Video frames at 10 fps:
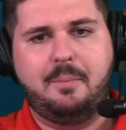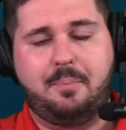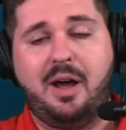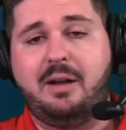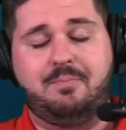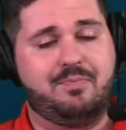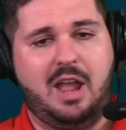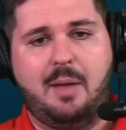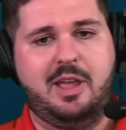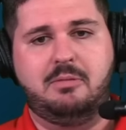But,
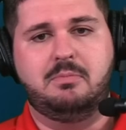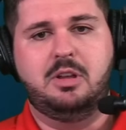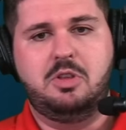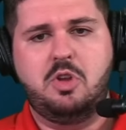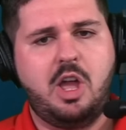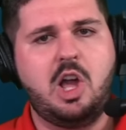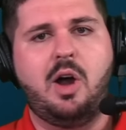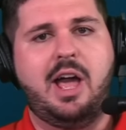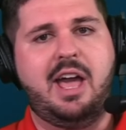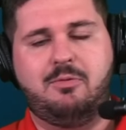I mean, you can go
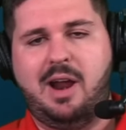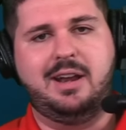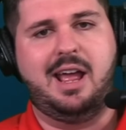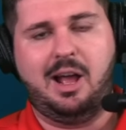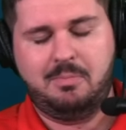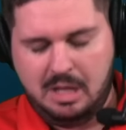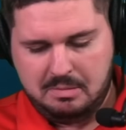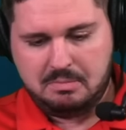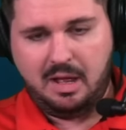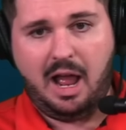ahead right now.
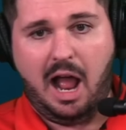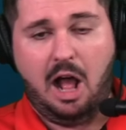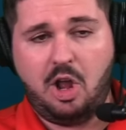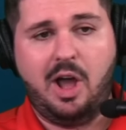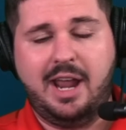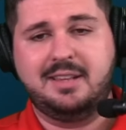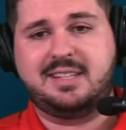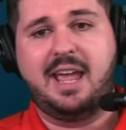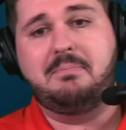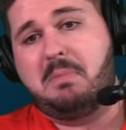I'll go ahead and
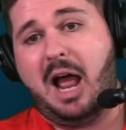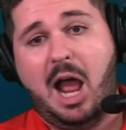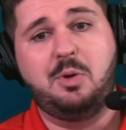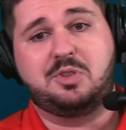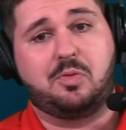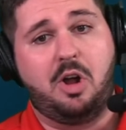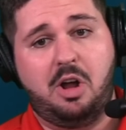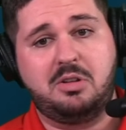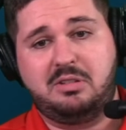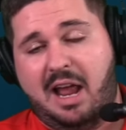say it. I was
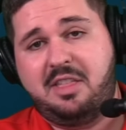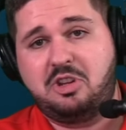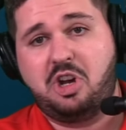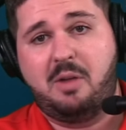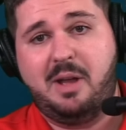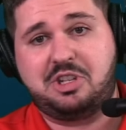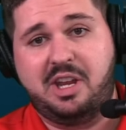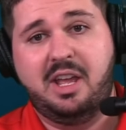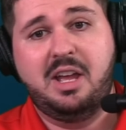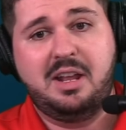wrong. I think John
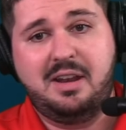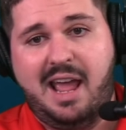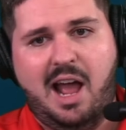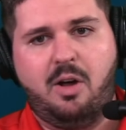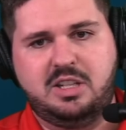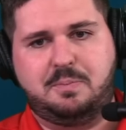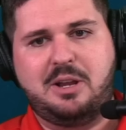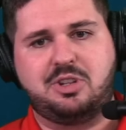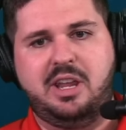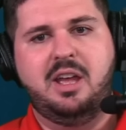Metchie now,
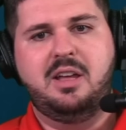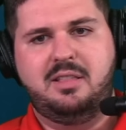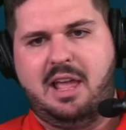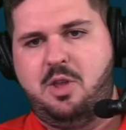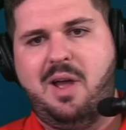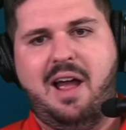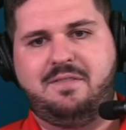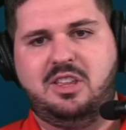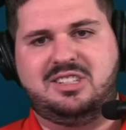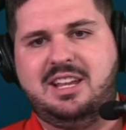especially that you have
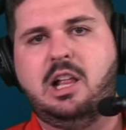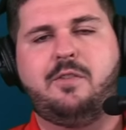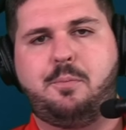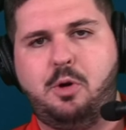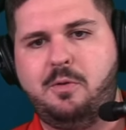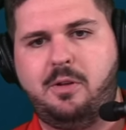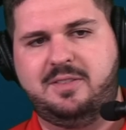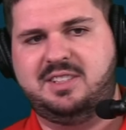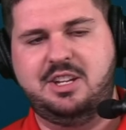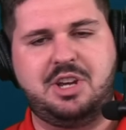the seal of approval of
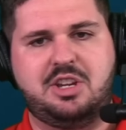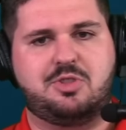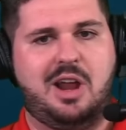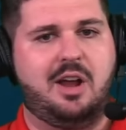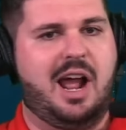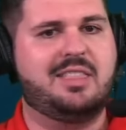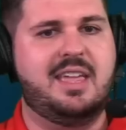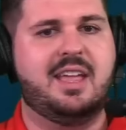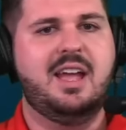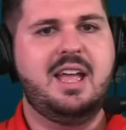C.J. Stroud, I
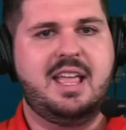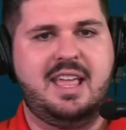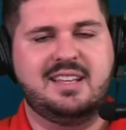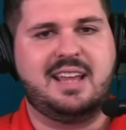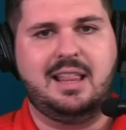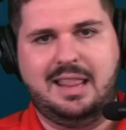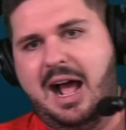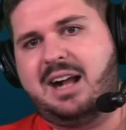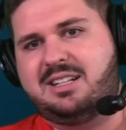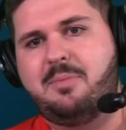think he is a
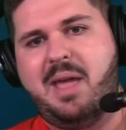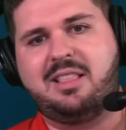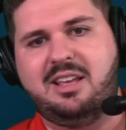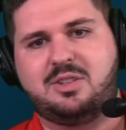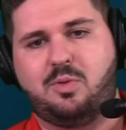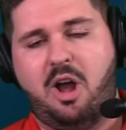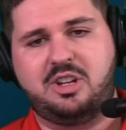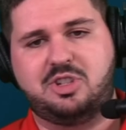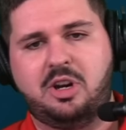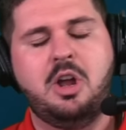lock to make this
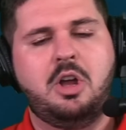roster.